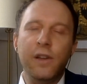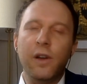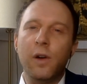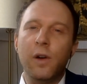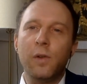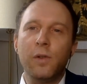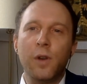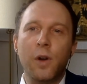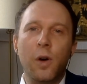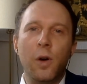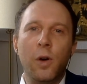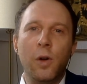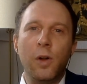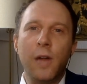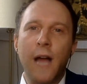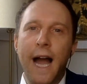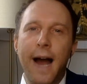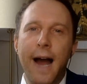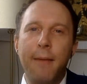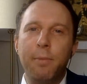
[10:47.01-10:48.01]
know the
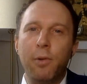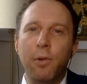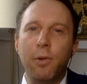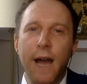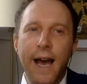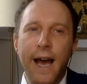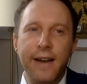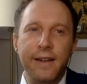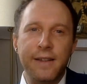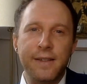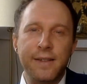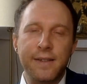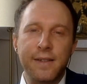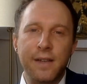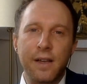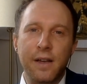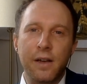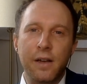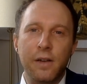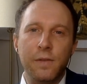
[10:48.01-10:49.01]
whole
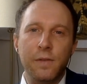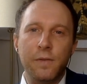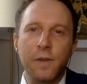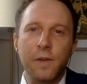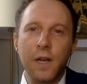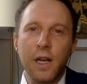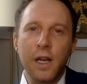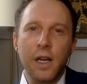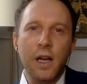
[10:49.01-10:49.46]
apparatus of